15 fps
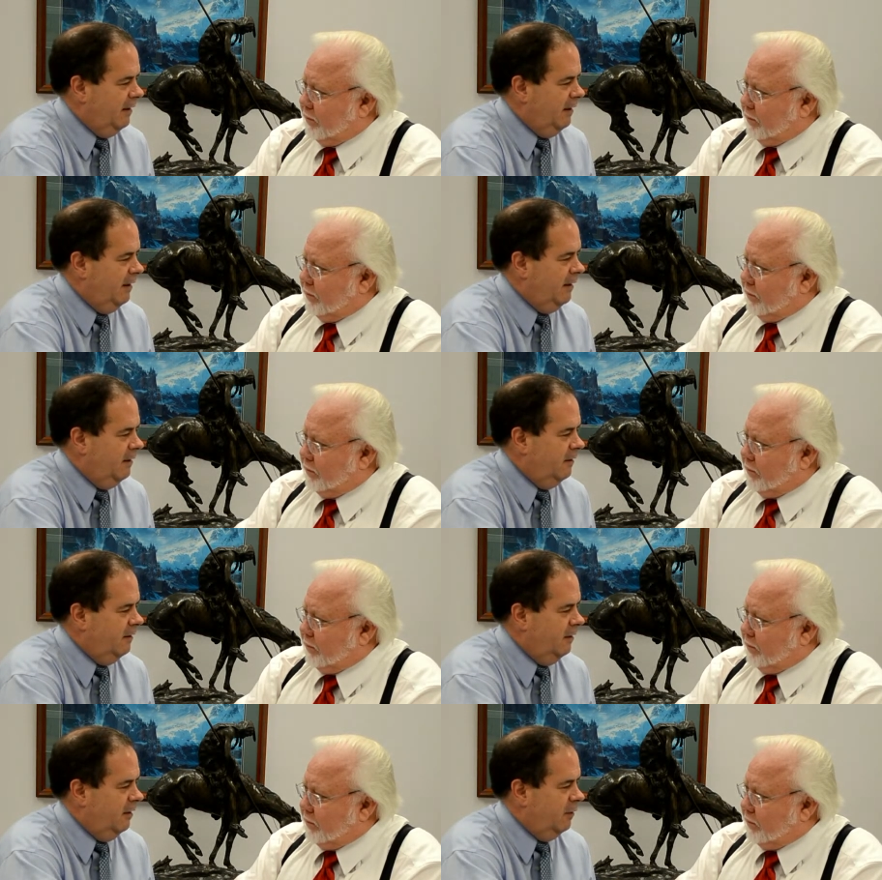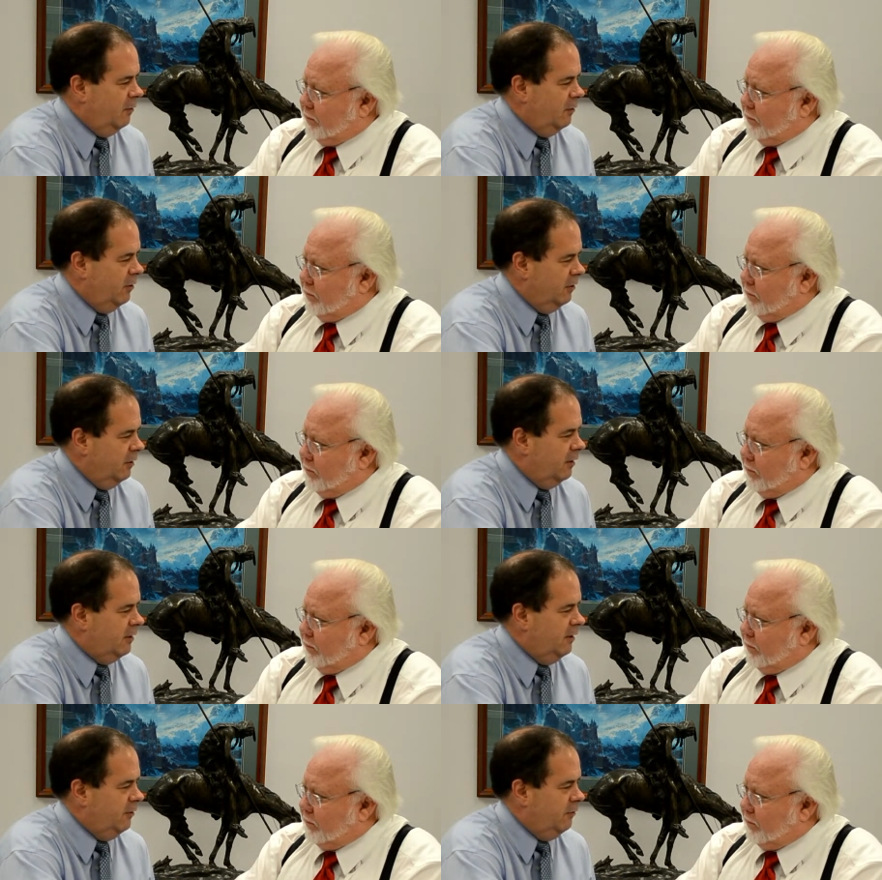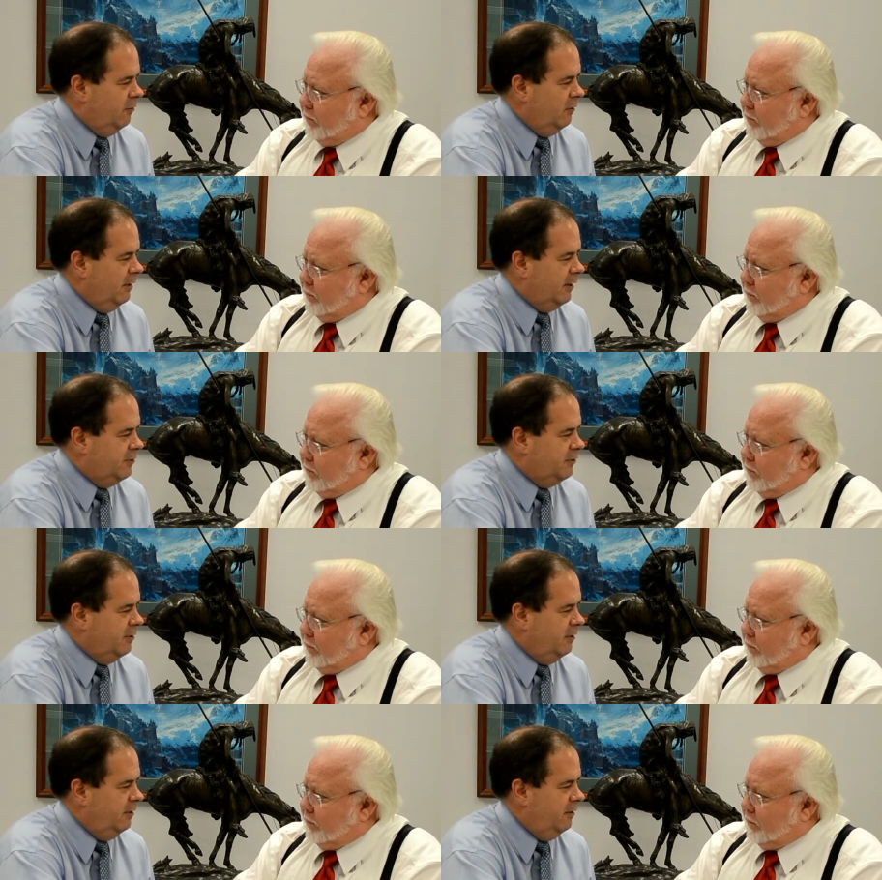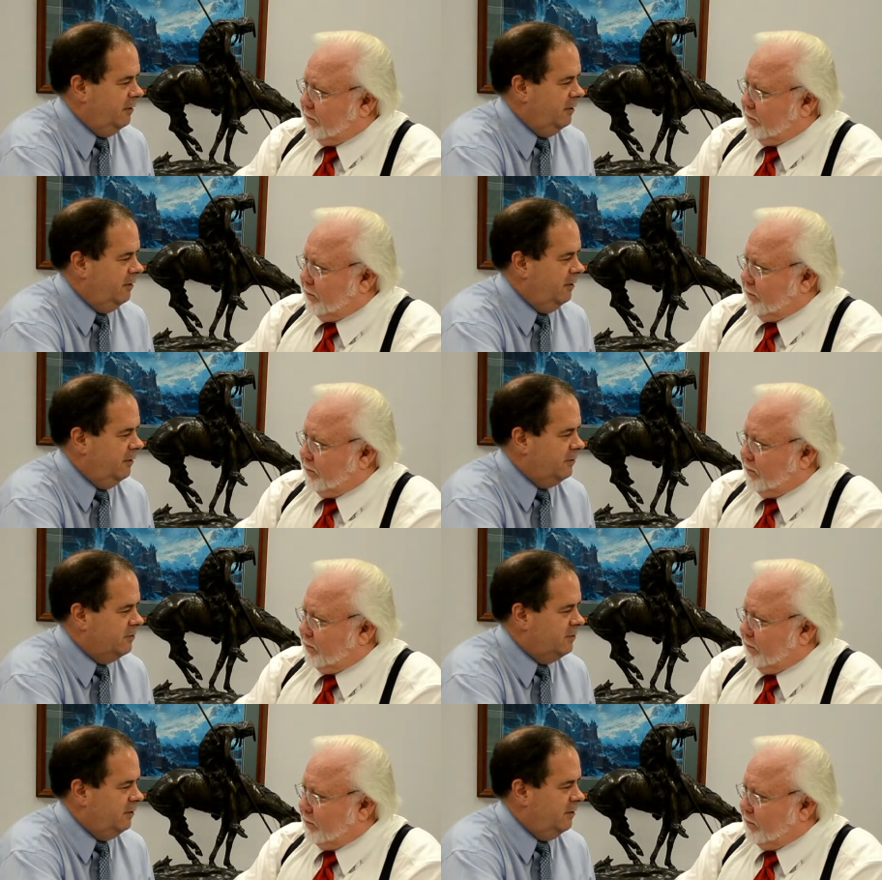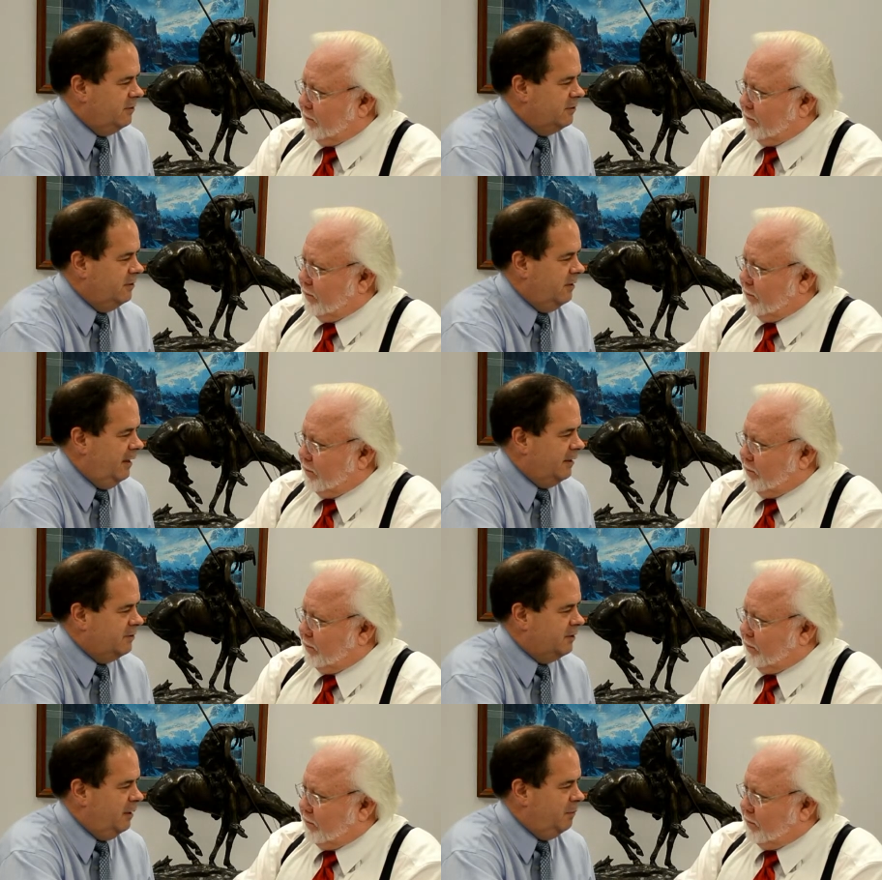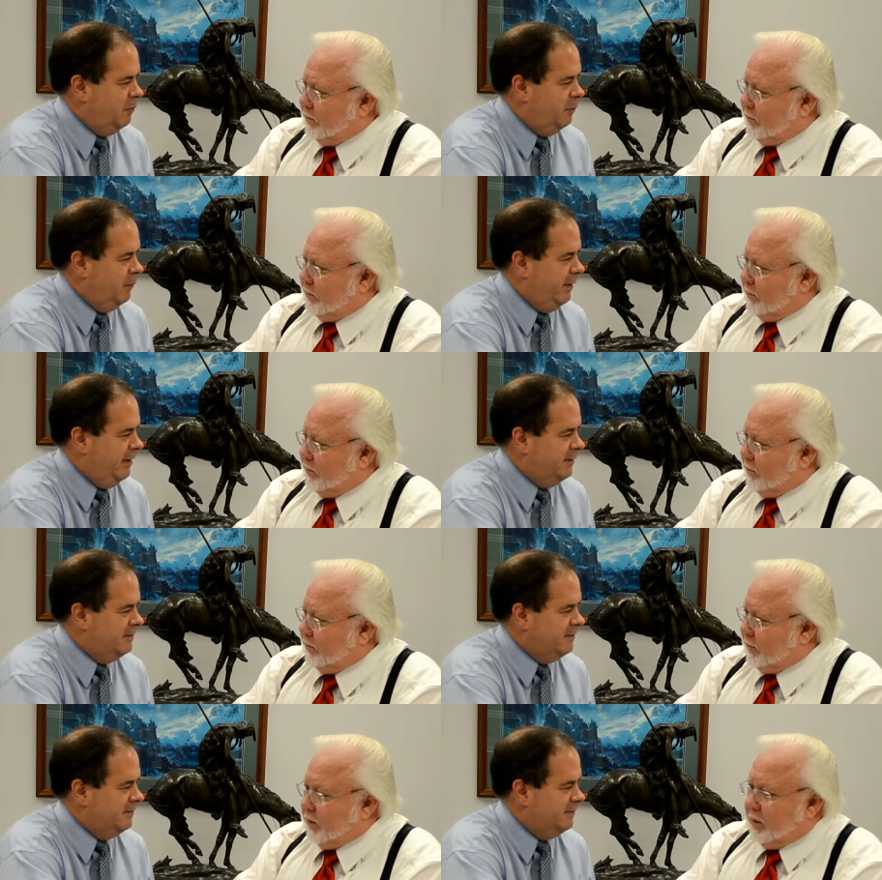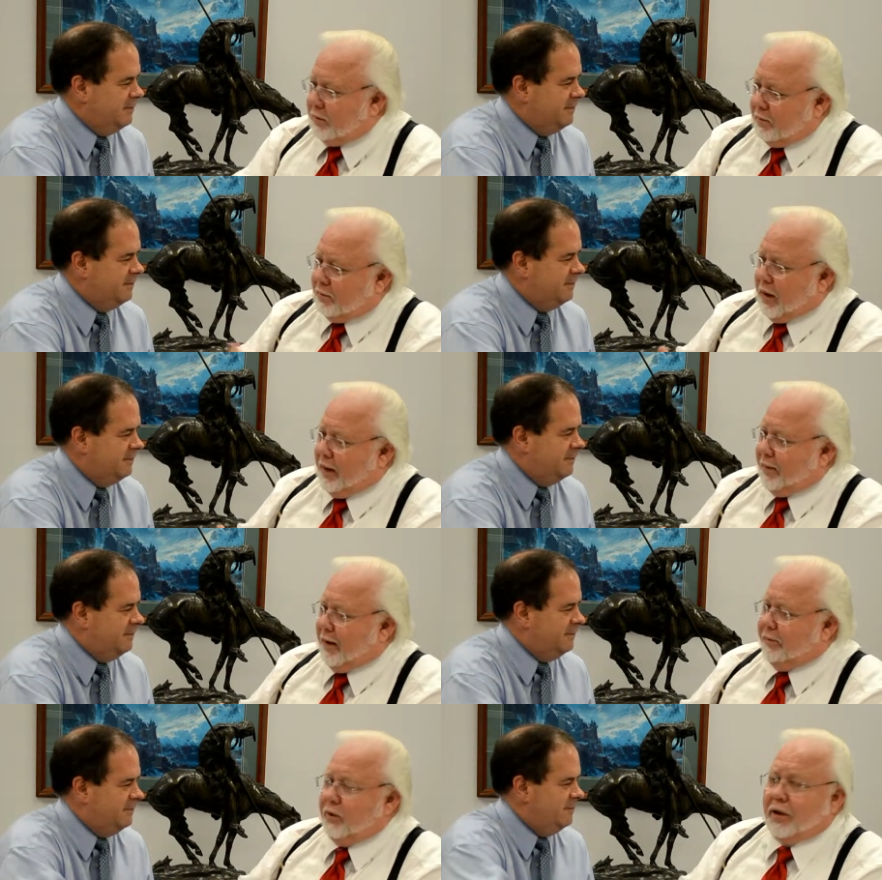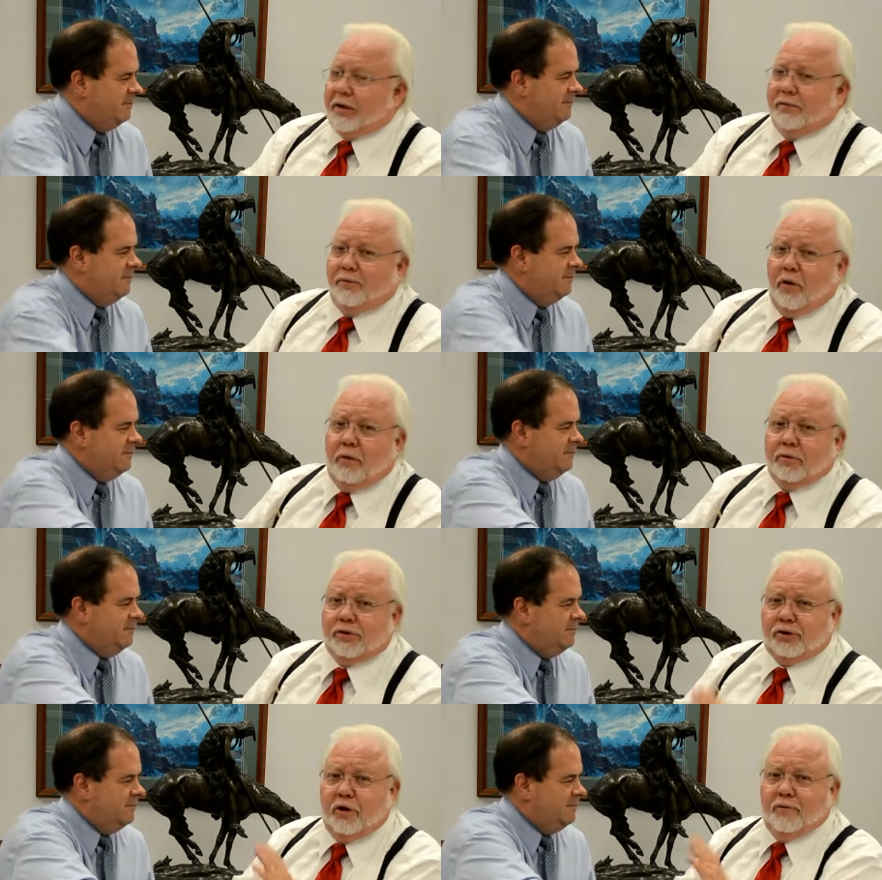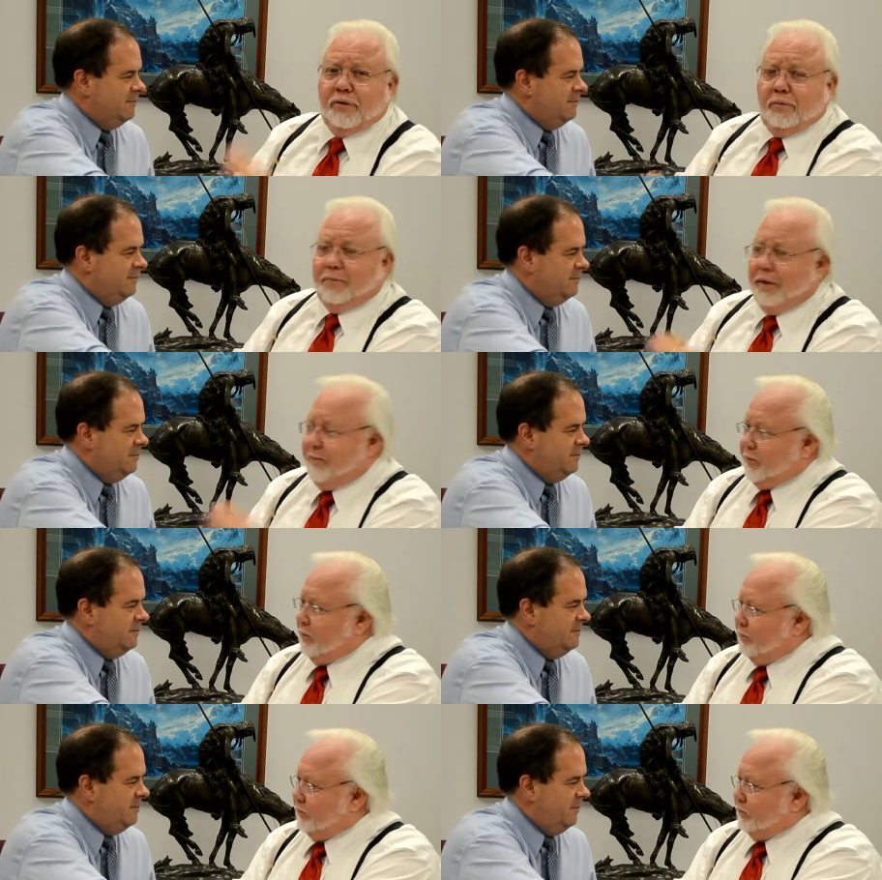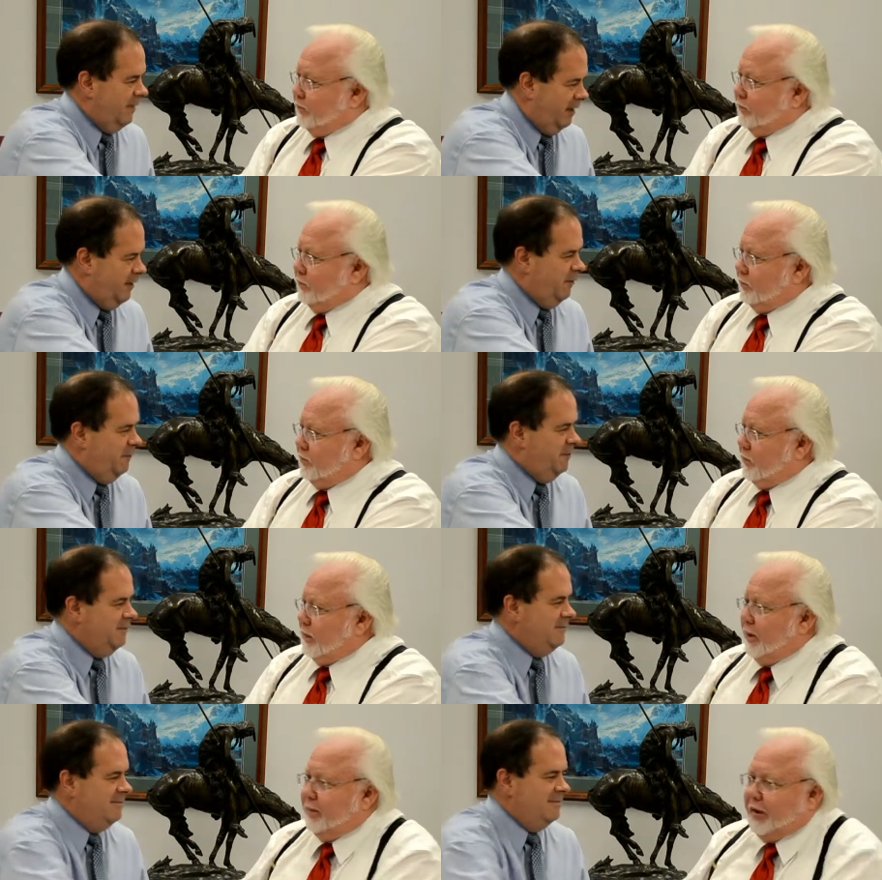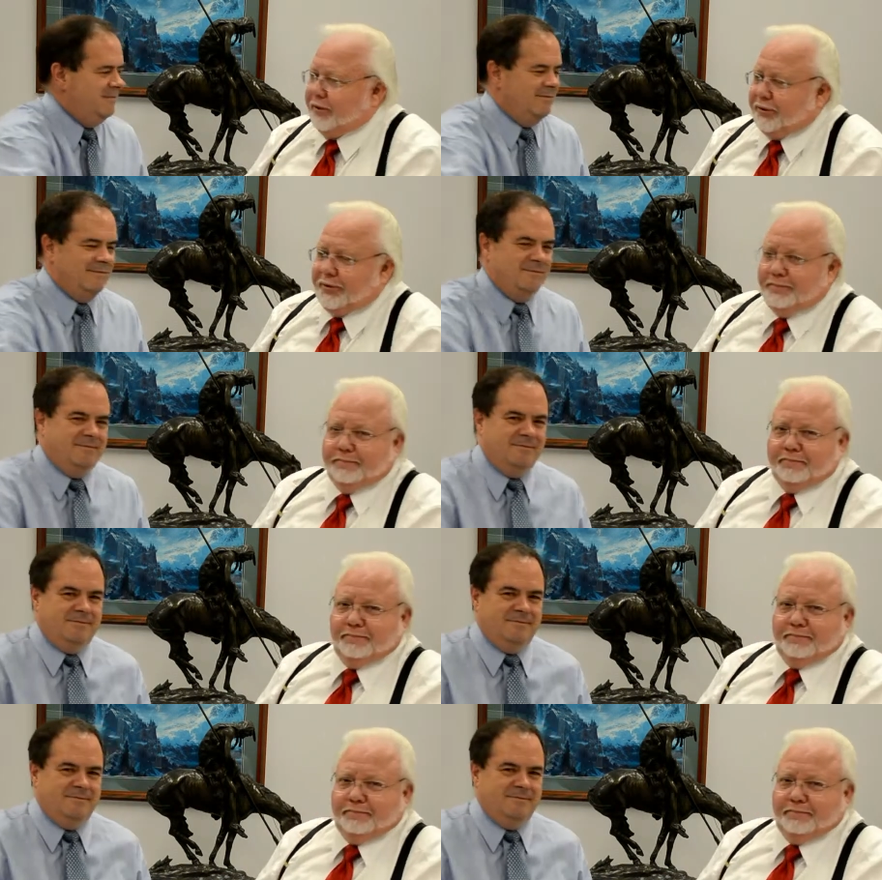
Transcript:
Speaker 1: and uh, good luck in your election this, this next couple of weeks.
Speaker 2: Bob, I'm looking forward to serving the people. Thank you. God bless you.